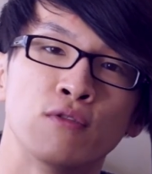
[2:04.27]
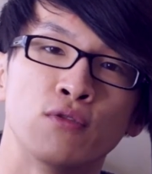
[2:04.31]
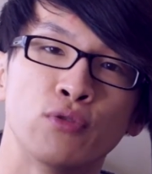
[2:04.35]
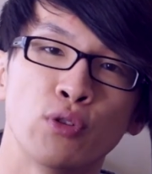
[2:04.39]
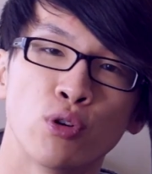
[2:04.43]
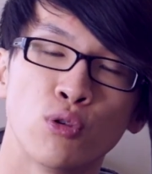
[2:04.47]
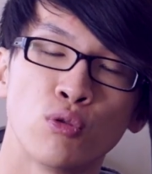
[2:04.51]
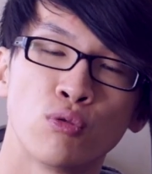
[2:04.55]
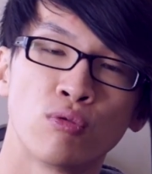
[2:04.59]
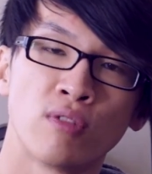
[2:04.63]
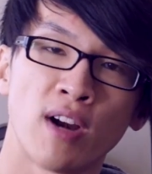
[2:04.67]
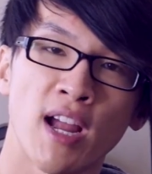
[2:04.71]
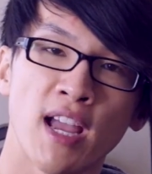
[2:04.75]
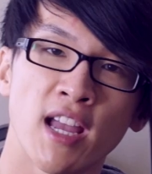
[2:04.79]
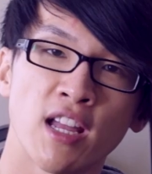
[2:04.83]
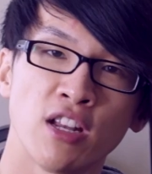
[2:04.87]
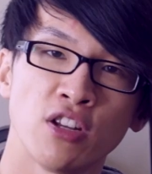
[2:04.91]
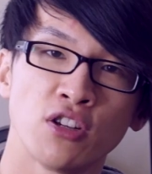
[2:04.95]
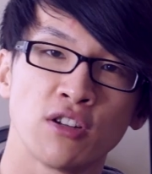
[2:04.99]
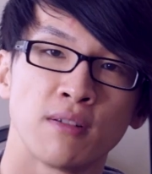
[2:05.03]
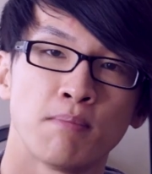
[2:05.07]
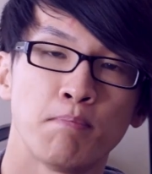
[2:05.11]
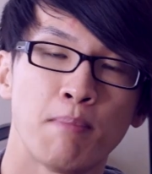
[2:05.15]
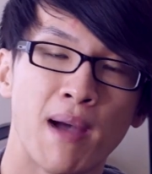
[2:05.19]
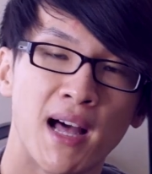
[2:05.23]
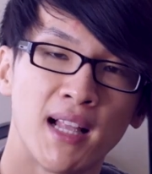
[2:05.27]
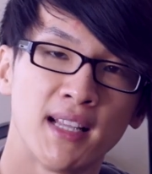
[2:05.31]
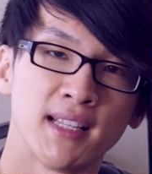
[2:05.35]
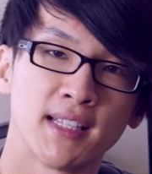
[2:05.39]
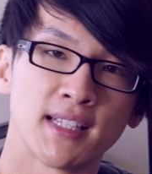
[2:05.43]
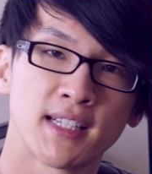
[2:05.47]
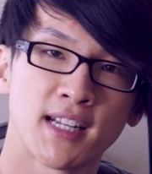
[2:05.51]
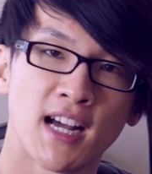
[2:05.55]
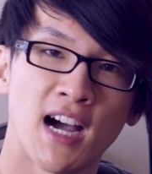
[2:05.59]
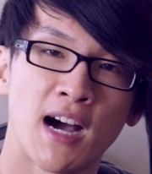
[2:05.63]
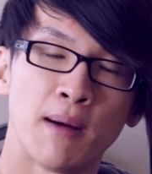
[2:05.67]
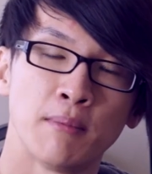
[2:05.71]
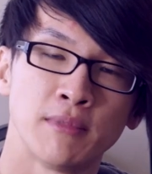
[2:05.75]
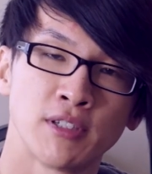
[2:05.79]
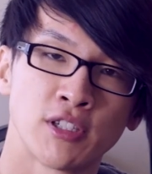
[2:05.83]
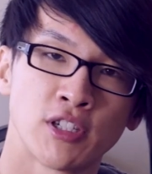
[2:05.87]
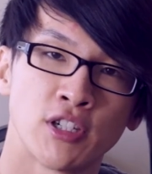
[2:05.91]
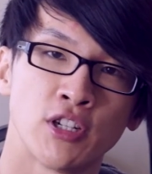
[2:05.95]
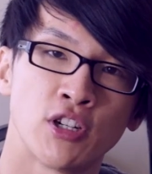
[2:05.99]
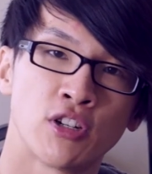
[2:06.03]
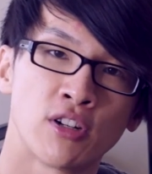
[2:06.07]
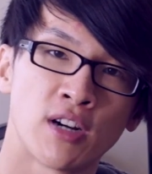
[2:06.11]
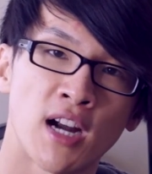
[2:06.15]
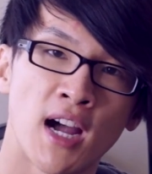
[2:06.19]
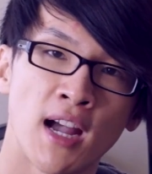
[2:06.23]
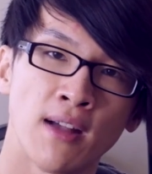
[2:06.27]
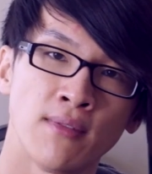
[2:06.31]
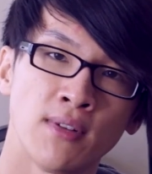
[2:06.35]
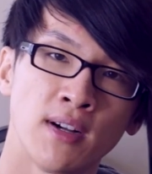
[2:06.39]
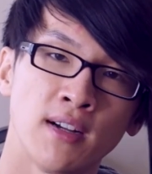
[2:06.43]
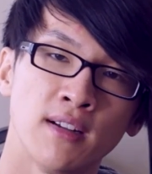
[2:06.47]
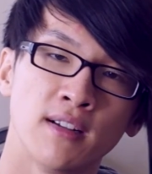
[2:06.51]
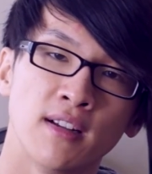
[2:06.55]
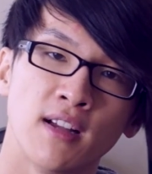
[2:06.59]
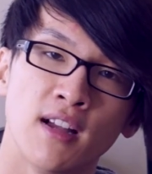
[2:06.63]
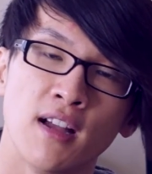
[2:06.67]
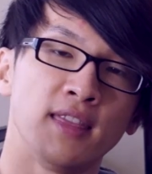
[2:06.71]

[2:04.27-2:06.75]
full range balanced armature driver.